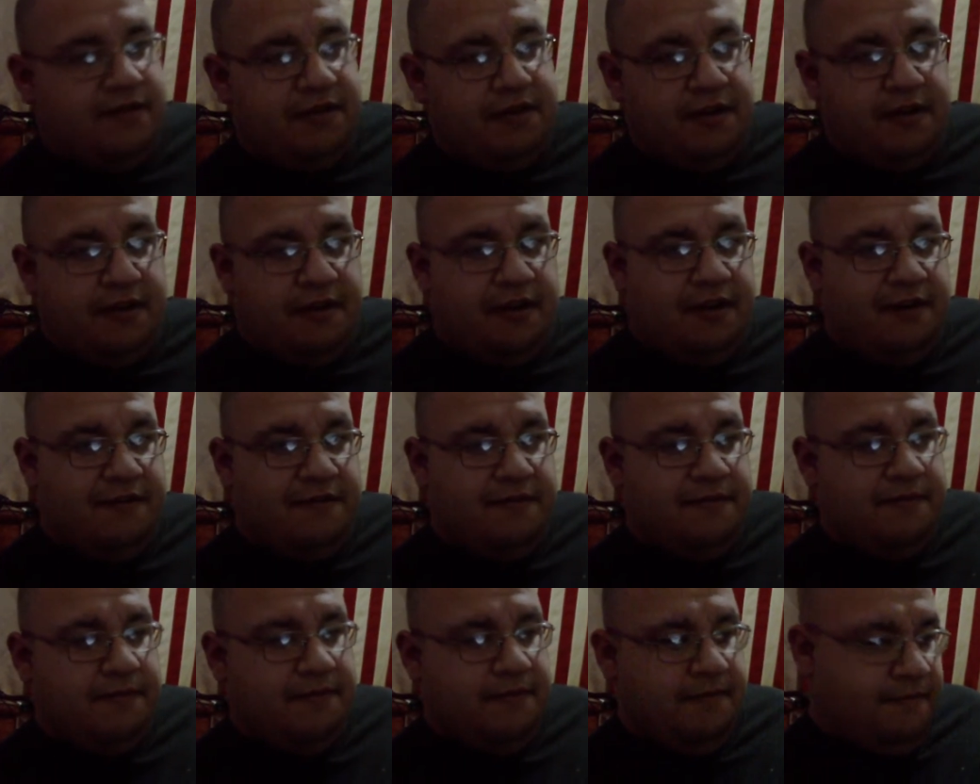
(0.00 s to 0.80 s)
turn it
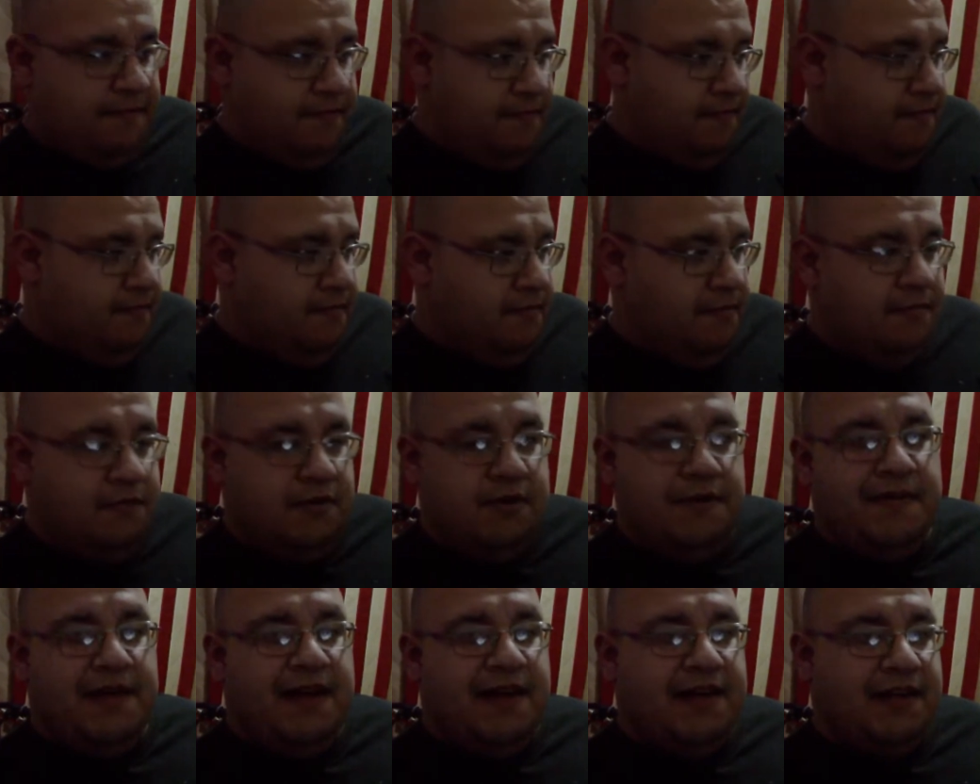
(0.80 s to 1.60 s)
off,
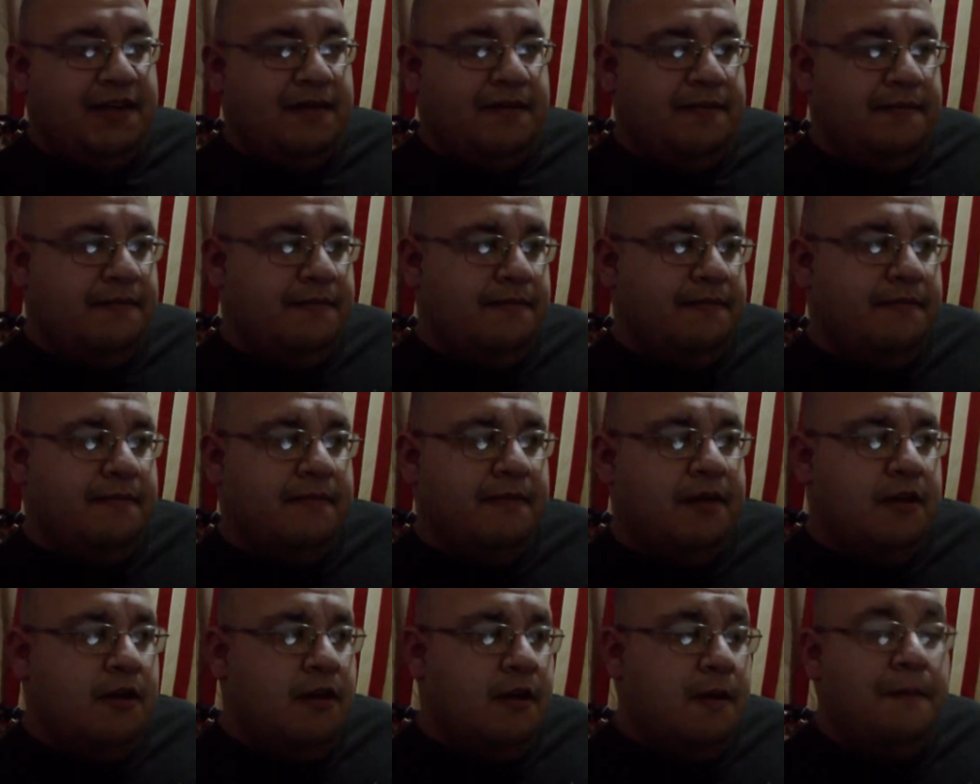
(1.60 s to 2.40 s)
put it back in
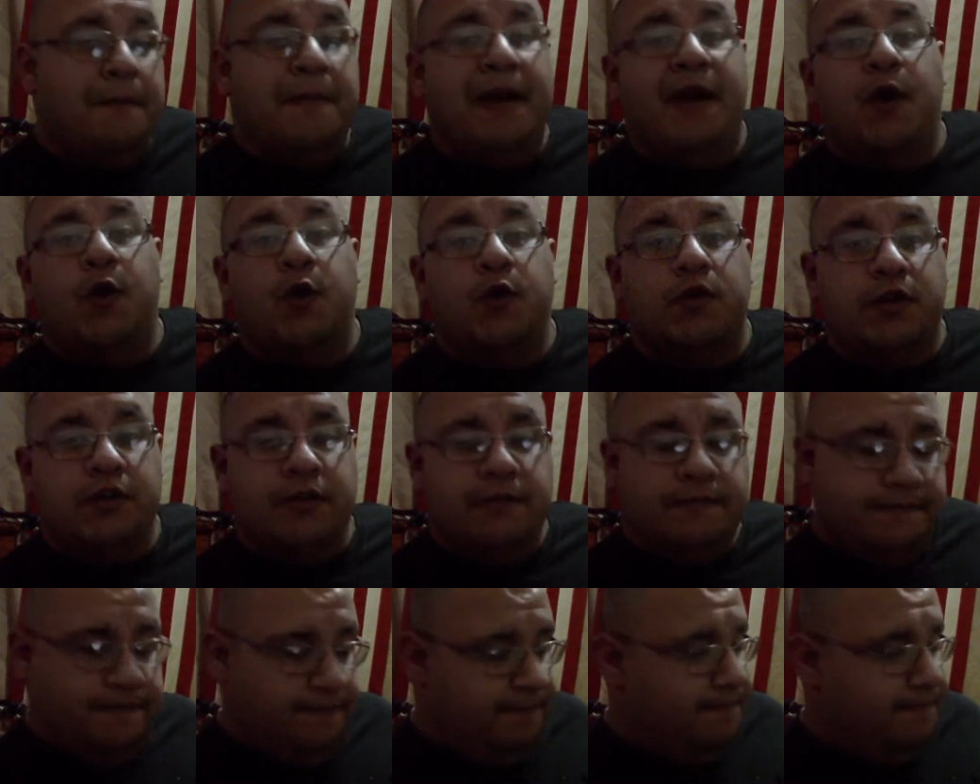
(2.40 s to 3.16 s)
my holder.